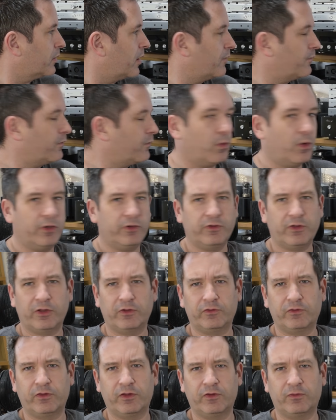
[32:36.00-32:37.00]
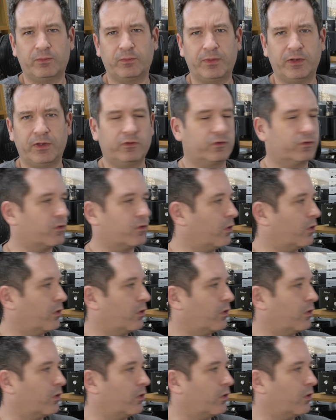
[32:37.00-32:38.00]
Everyone does these big
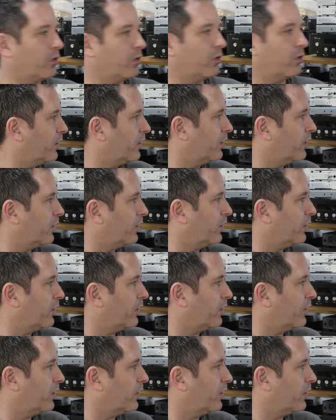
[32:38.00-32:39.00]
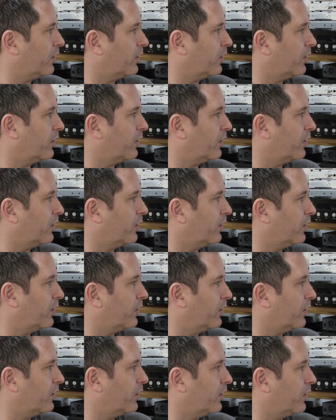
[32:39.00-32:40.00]
scrolly websites. Can you see?
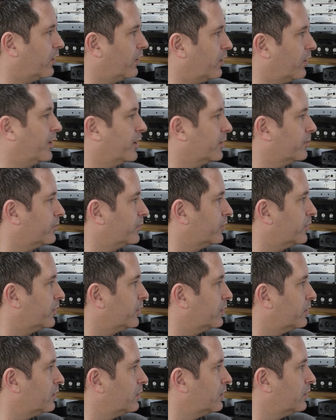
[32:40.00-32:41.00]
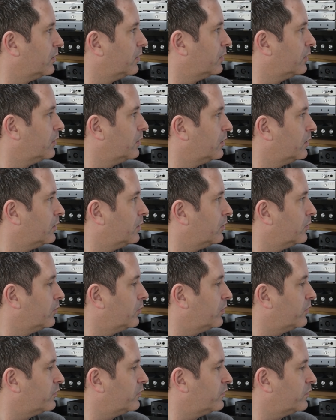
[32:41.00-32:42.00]
Oh, you can't see my computer.
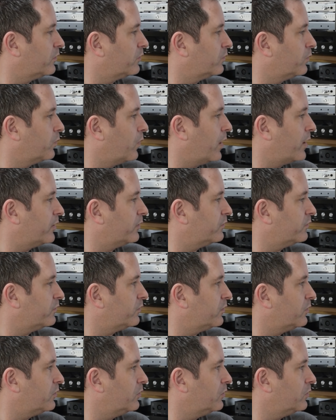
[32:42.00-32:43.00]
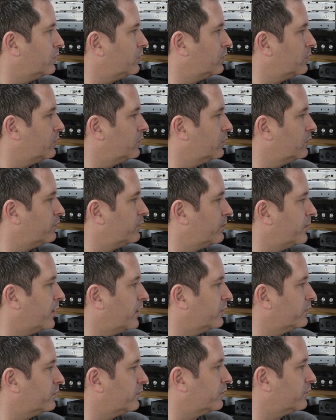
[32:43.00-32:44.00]
Which just waste huge
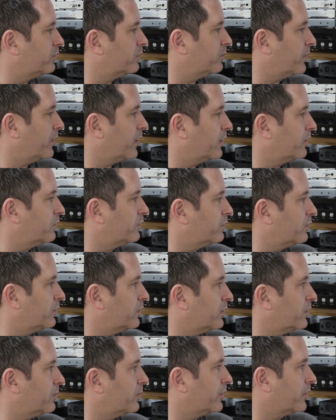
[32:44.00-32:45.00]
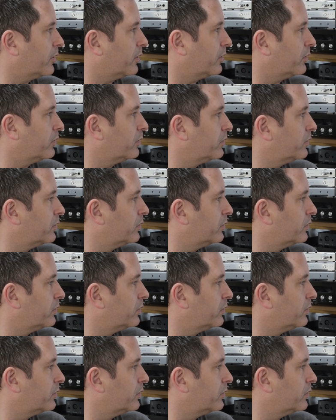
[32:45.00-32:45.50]
amounts of space. Oh, here we go.